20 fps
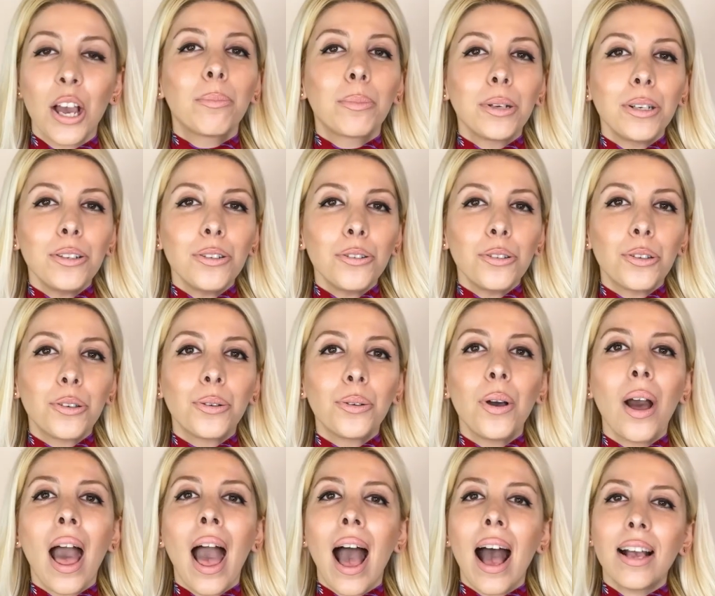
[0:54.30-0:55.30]
PRINCE2
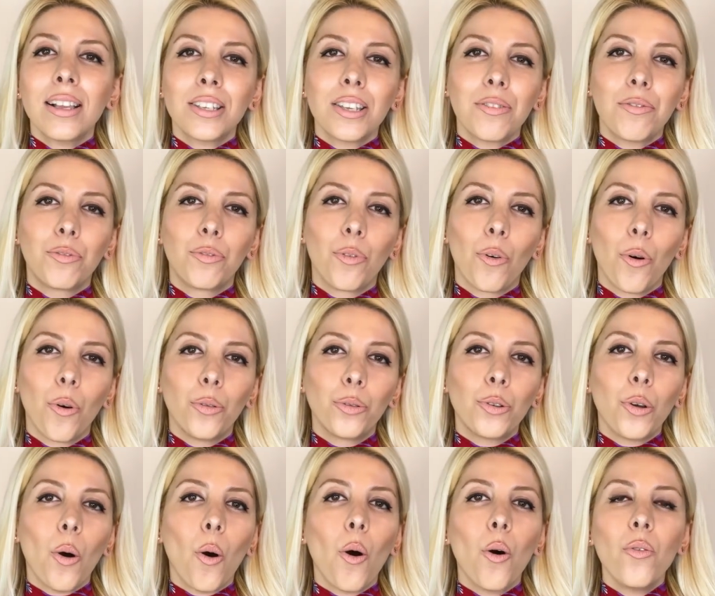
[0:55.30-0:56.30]
has evolved
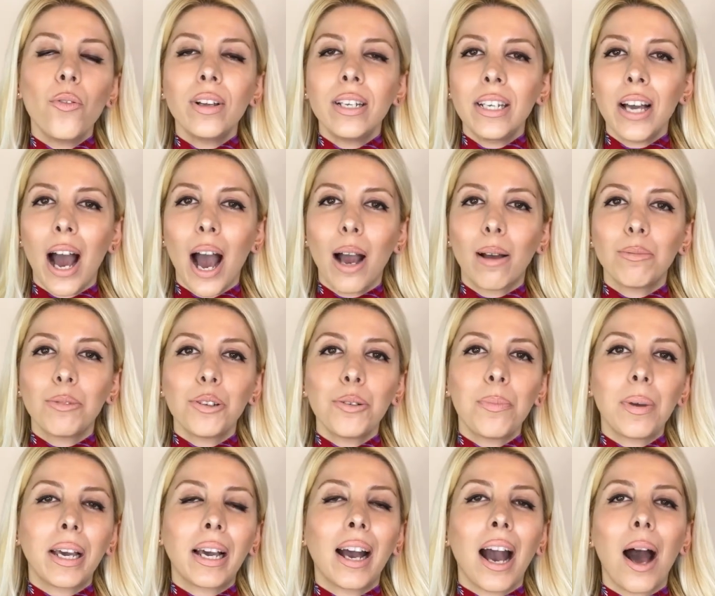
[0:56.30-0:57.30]
over time to
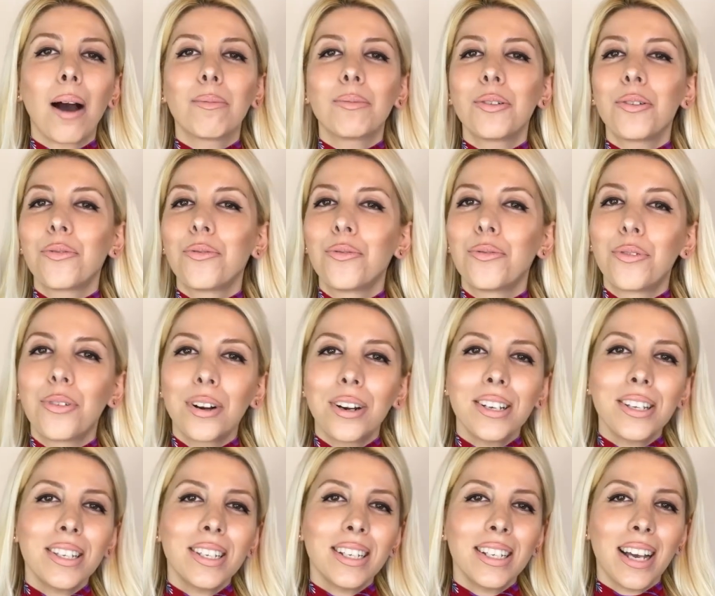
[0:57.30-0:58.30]
become the
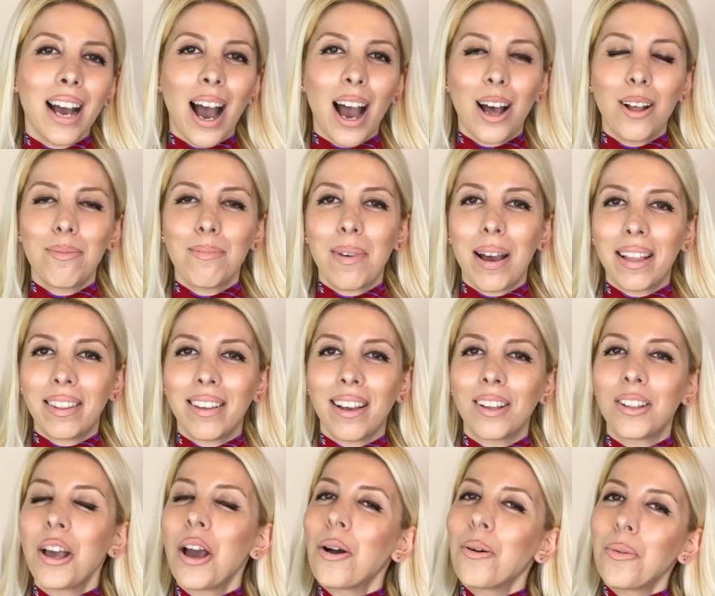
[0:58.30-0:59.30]
versatile method
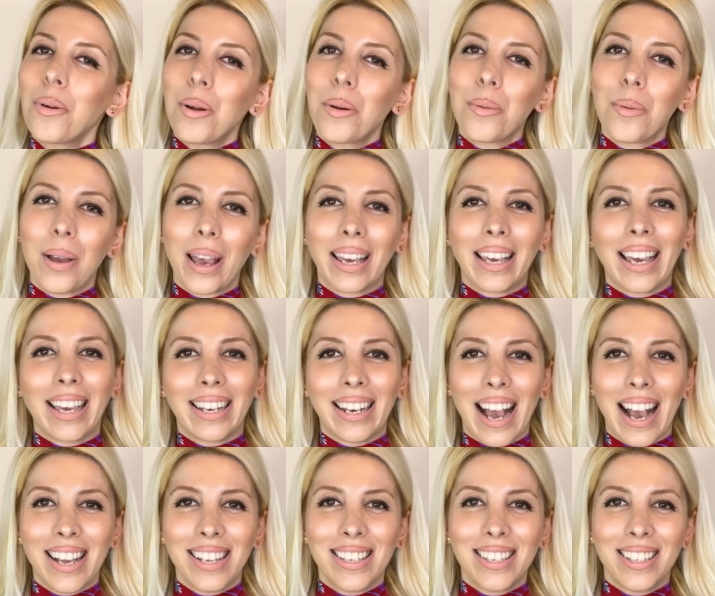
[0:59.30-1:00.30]
we
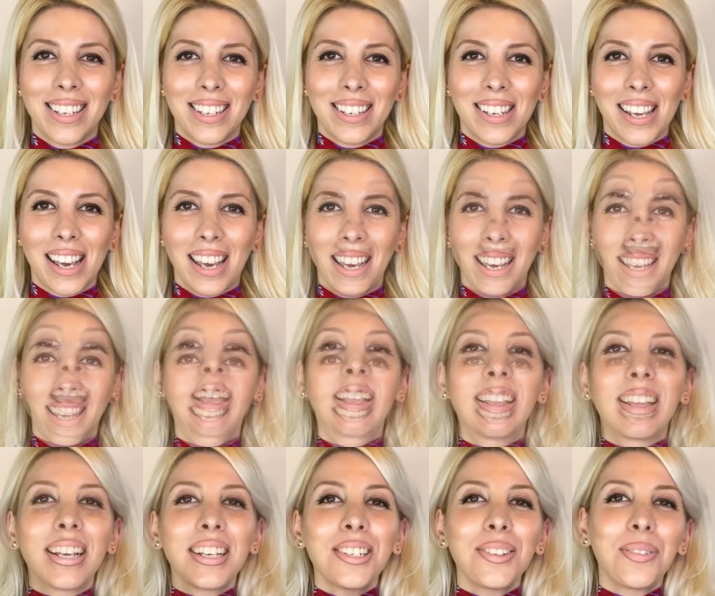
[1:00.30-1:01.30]
recognize today.
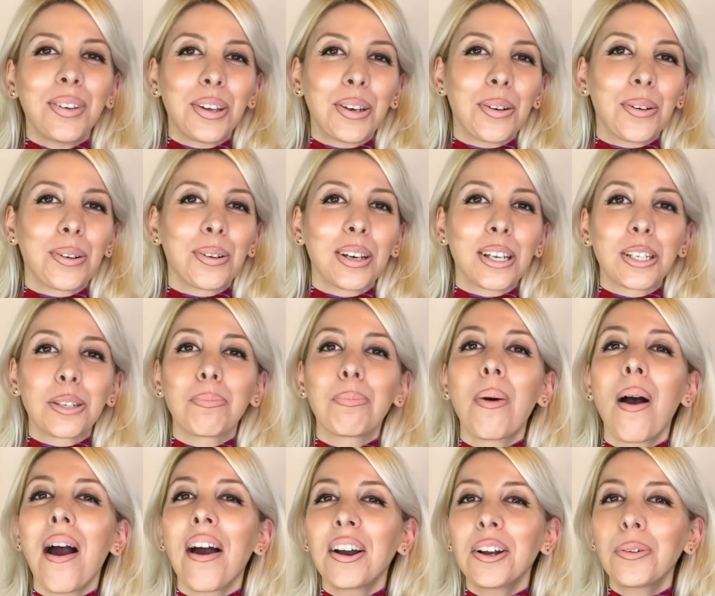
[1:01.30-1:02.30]
This video is
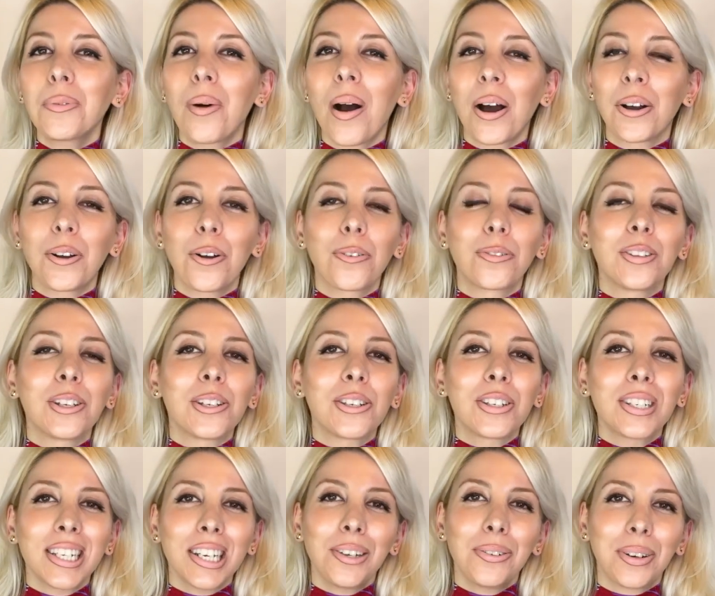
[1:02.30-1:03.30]
part 1 of the
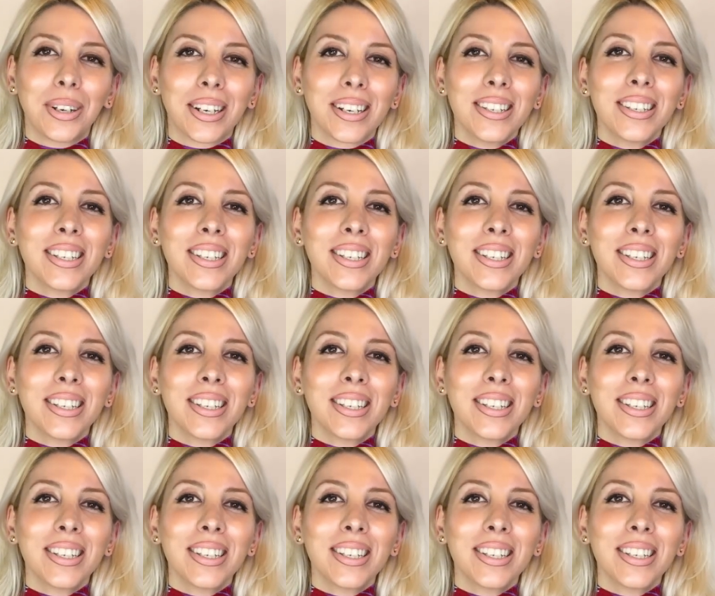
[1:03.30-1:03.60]
series